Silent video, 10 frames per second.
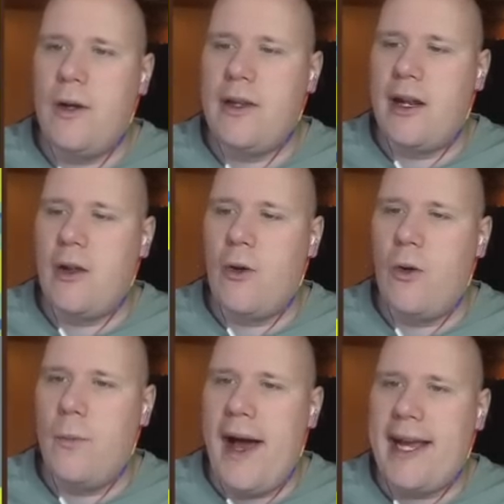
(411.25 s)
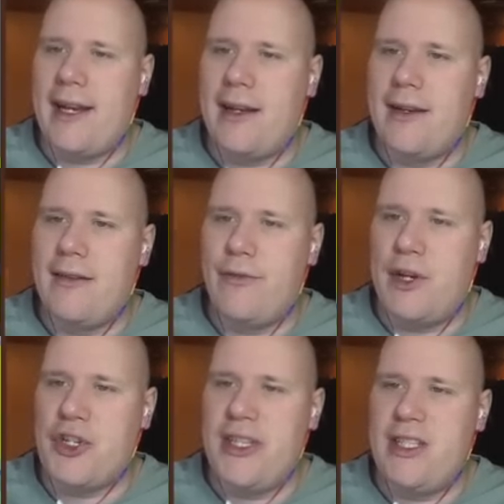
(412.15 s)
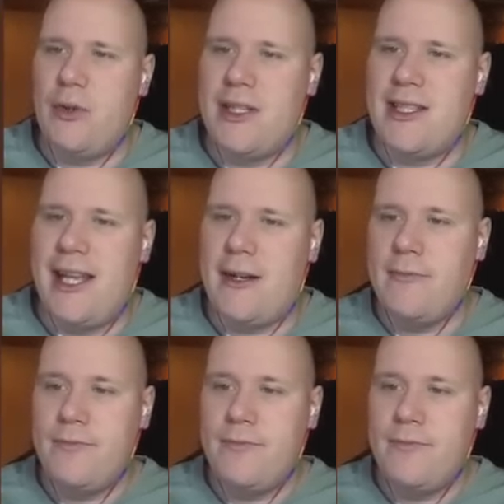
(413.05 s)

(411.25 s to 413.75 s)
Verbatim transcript: and then I'll go back and fetch these units later.